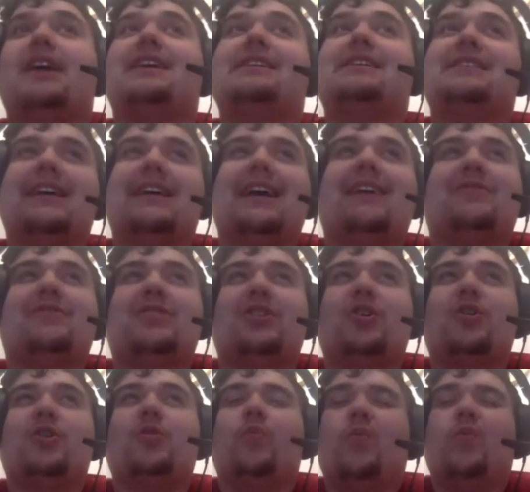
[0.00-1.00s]
he's going to have to
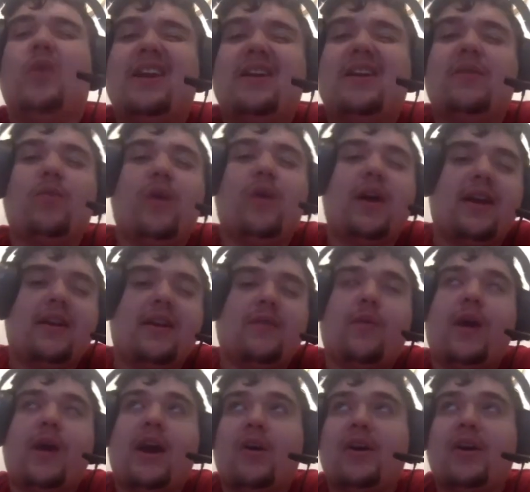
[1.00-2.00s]
learn when and
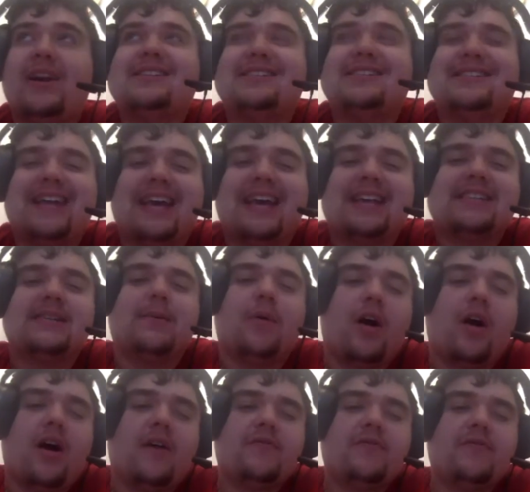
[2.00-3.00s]
where he needs to take some
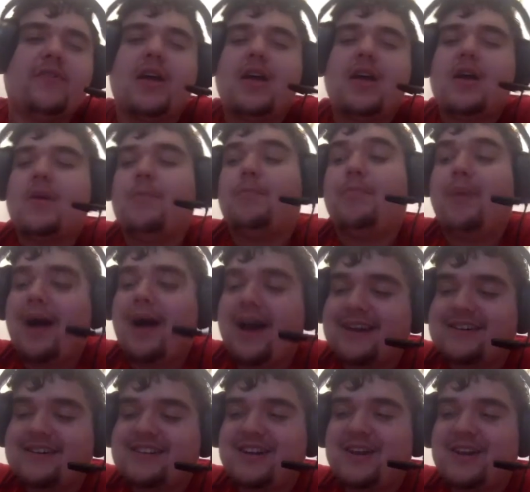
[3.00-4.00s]
off.
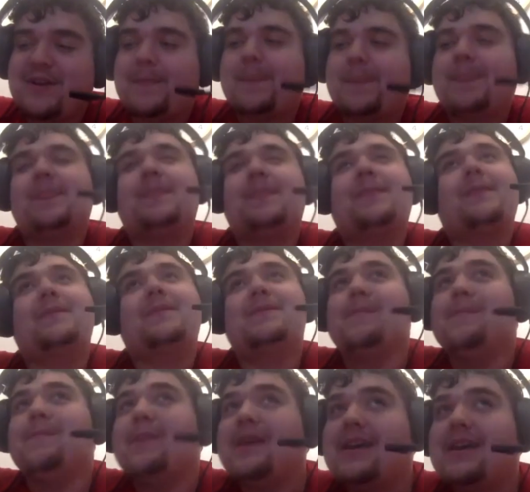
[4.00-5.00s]
But to
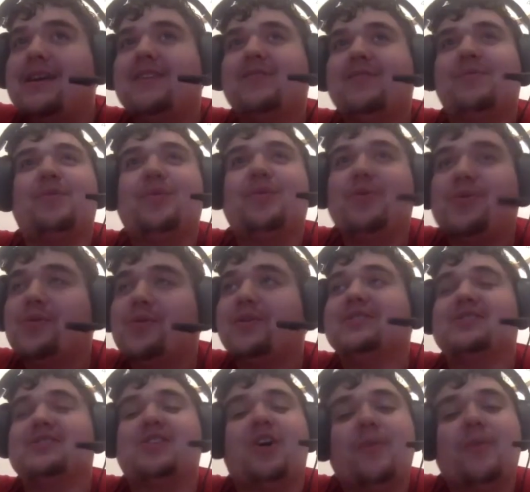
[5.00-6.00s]
me, the rule
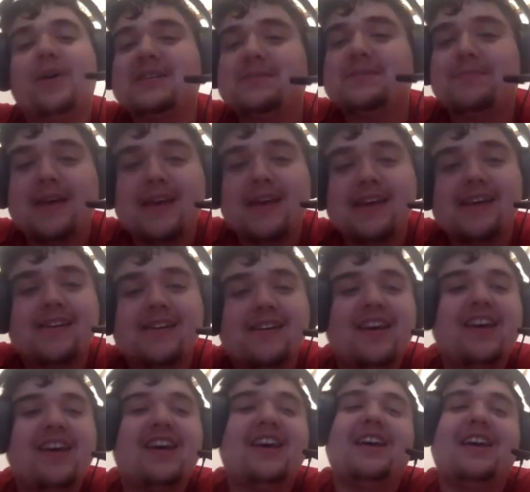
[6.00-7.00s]
has always been
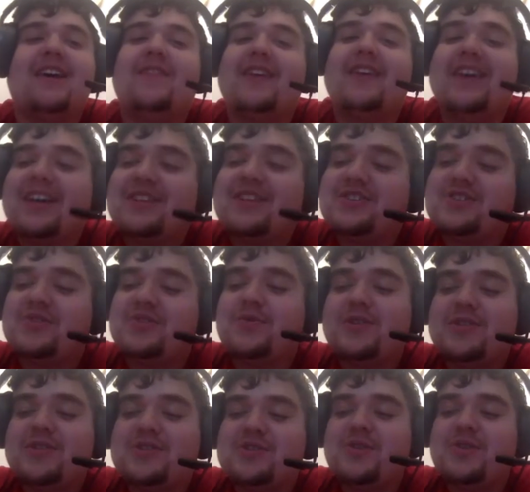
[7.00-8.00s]
if it hits you
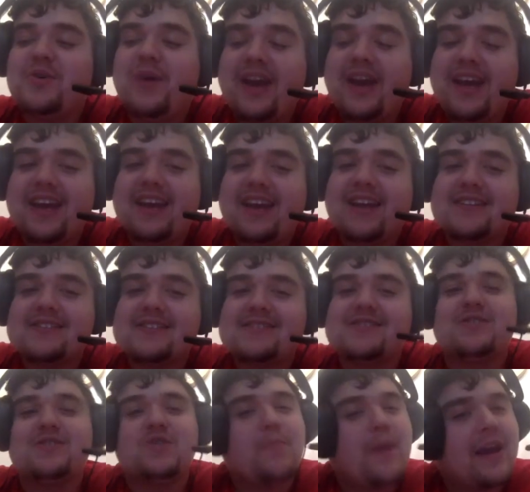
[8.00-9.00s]
in 2
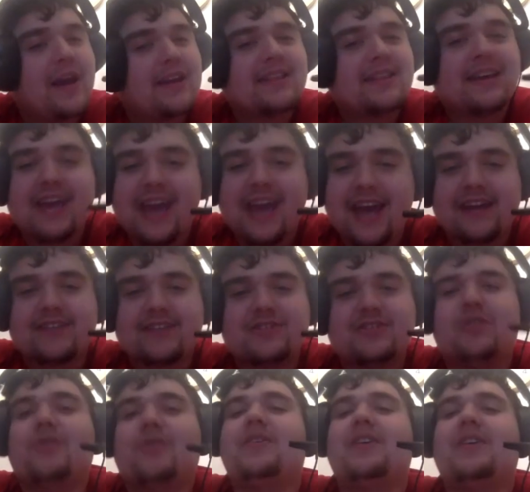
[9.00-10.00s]
hands, you make the catch.
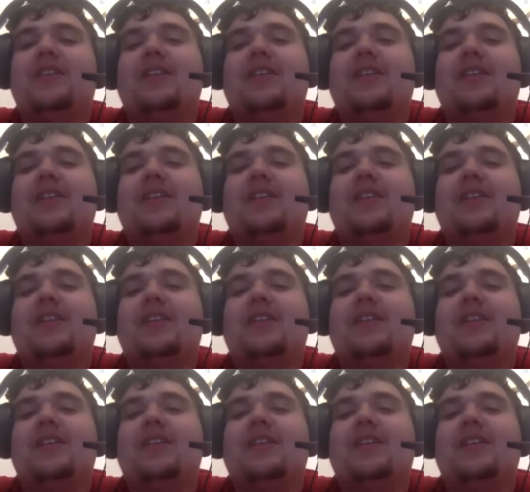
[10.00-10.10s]
You're in